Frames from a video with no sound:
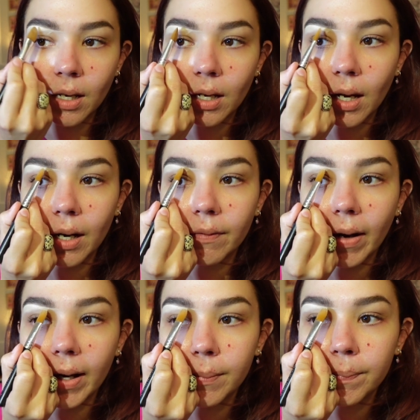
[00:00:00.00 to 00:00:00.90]
kind of
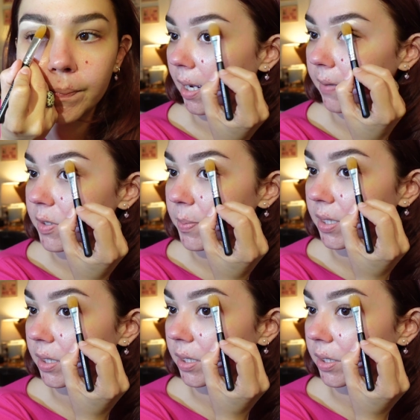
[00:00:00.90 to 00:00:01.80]
vibe. I have
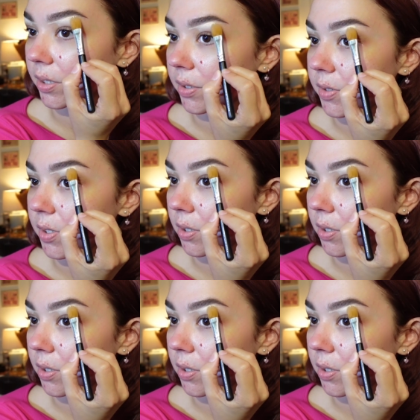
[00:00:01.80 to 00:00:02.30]
spent years